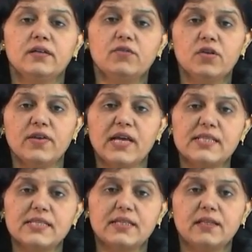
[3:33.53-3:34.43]
what we
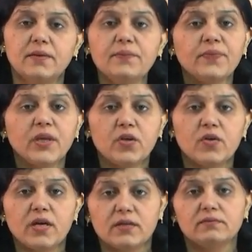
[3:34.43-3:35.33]
can say there,
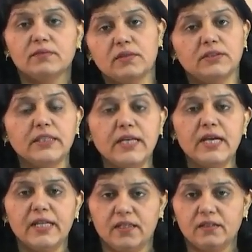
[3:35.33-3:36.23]
you are
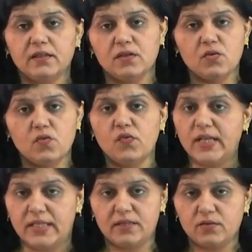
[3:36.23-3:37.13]
generating the
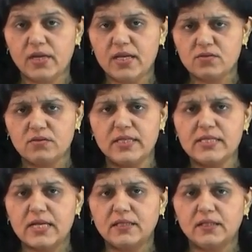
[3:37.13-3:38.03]
wealth. Okay, so
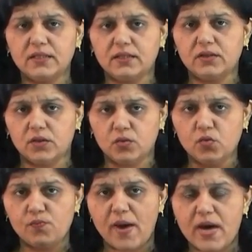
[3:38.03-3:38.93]
these are the
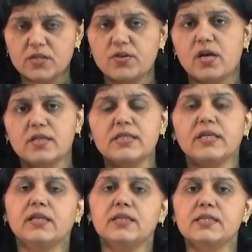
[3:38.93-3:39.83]
two parts you are
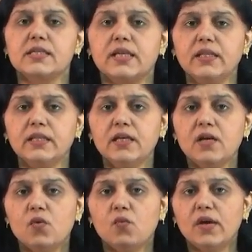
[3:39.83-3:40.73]
seeing in the screen.
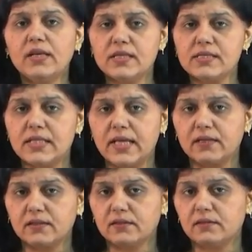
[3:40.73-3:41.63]
One is
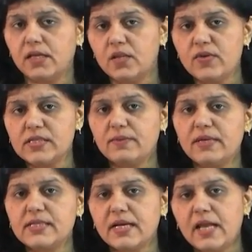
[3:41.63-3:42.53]
like a
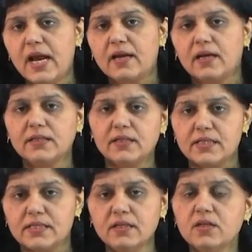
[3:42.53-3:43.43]
investment side and other
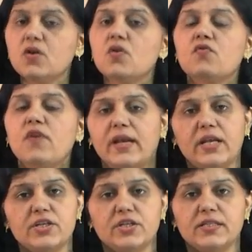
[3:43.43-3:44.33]
is a
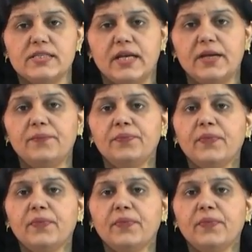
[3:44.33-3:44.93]
financial side.